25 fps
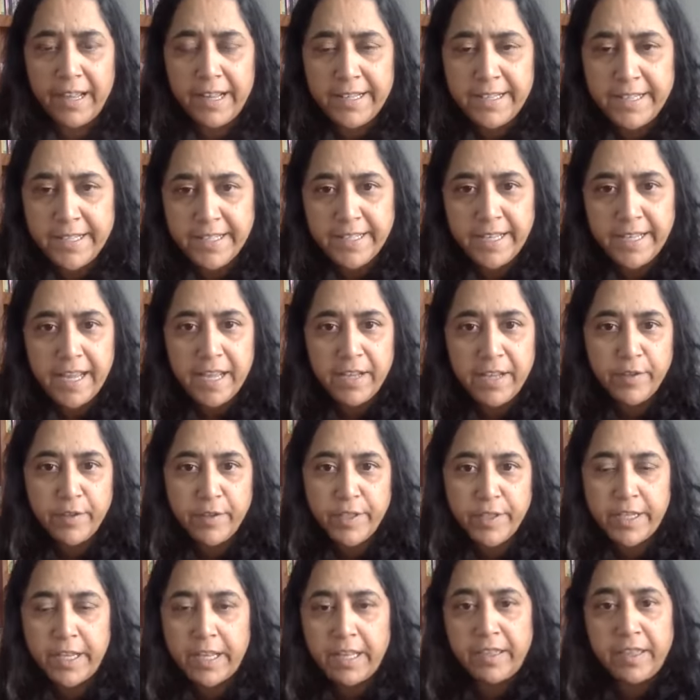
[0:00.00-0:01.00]
Instead, you
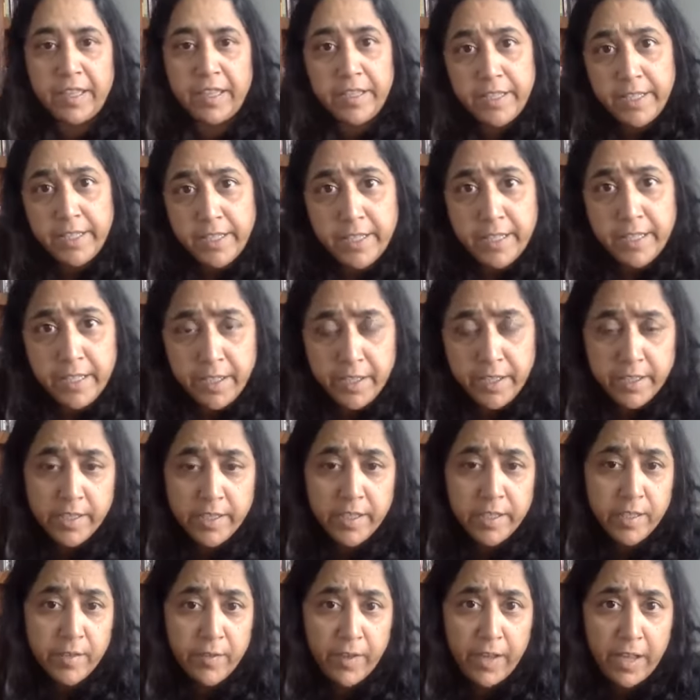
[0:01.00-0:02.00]
say, this is an
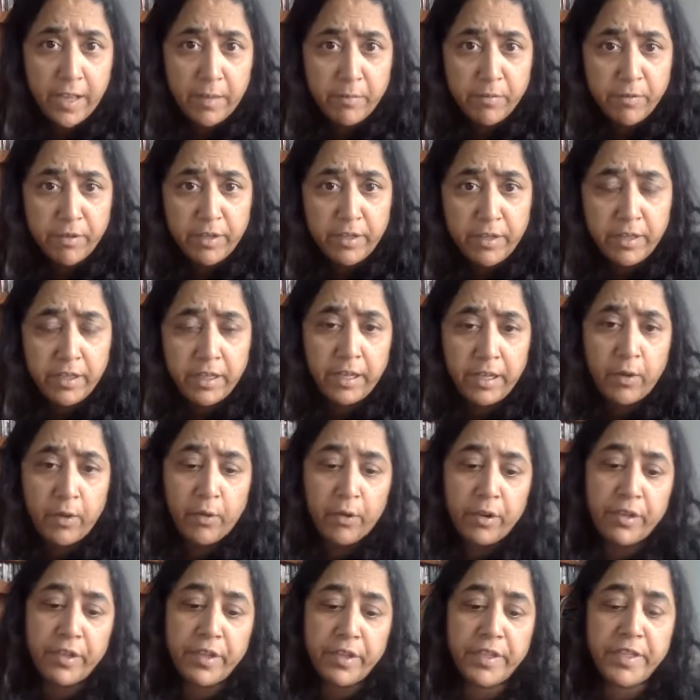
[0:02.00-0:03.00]
instance of hybridity,
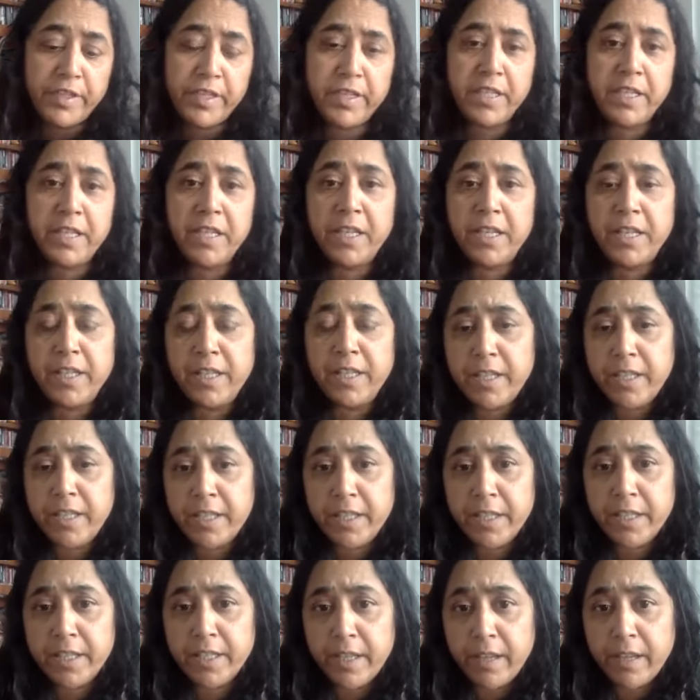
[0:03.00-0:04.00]
or this is an
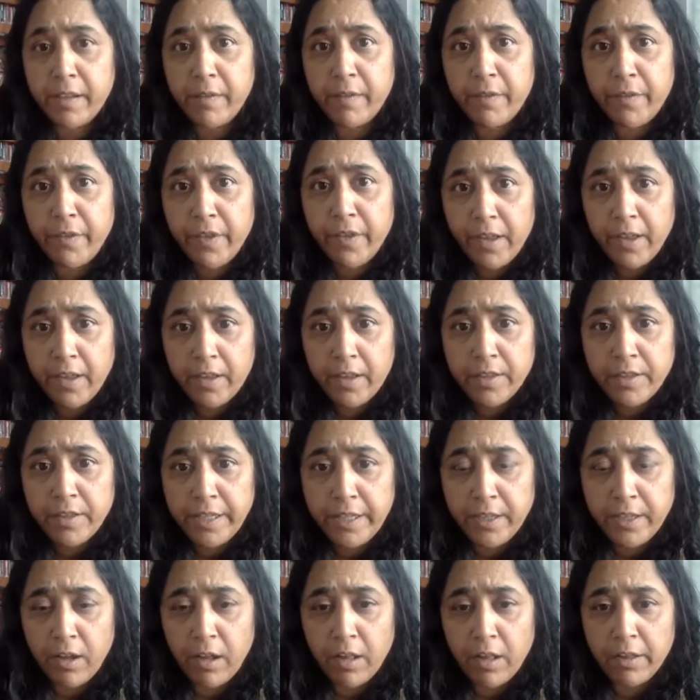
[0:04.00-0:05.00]
instance of
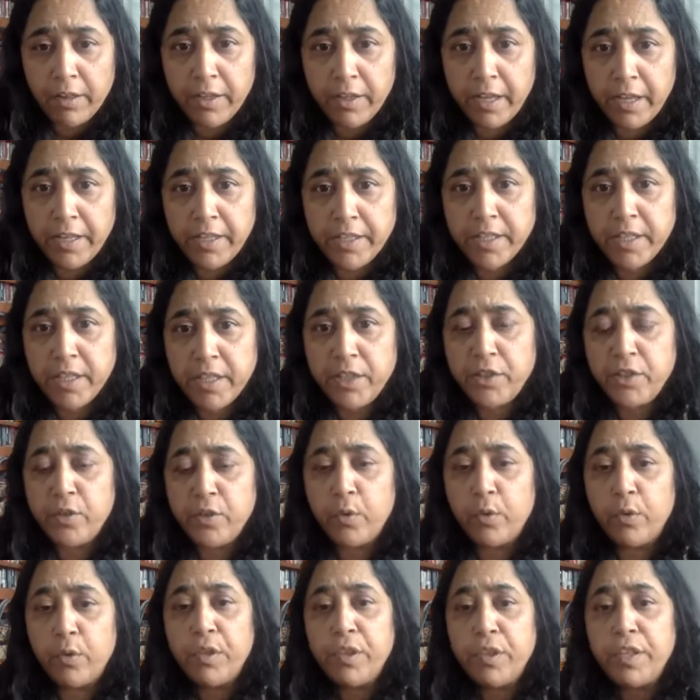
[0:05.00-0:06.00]
decolonization,
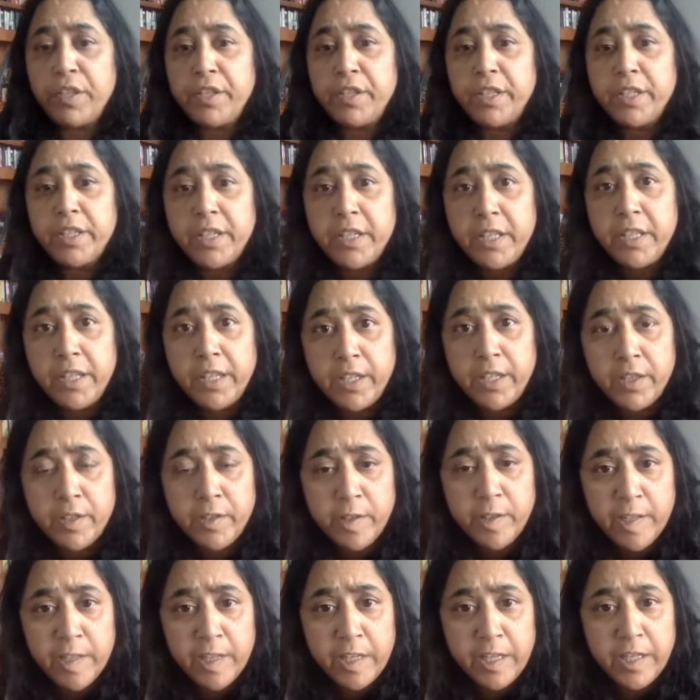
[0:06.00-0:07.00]
or this is an
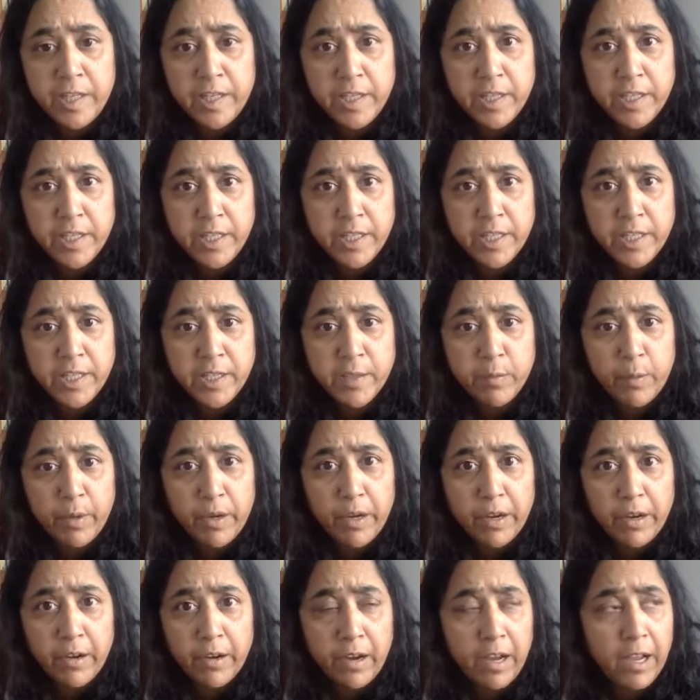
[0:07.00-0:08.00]
instance
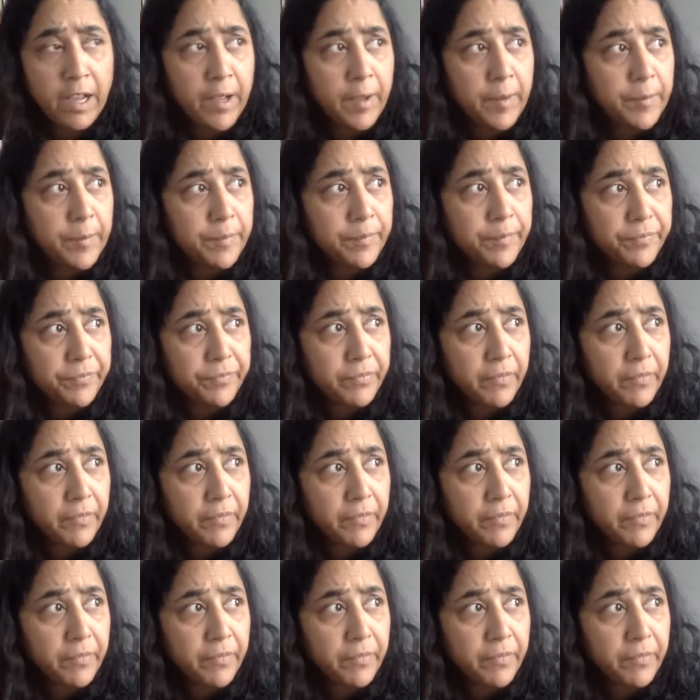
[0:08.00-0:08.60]
where um,